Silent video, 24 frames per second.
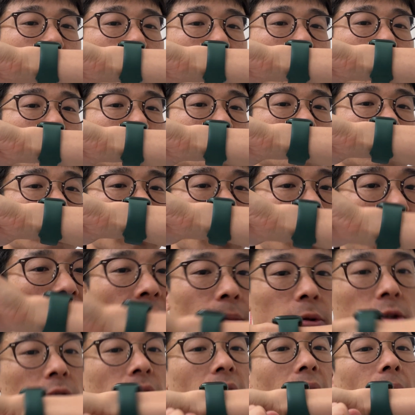it's not
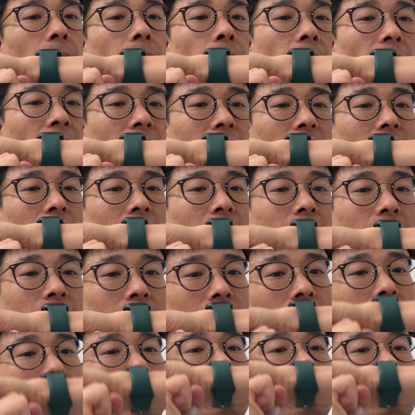able to come back in.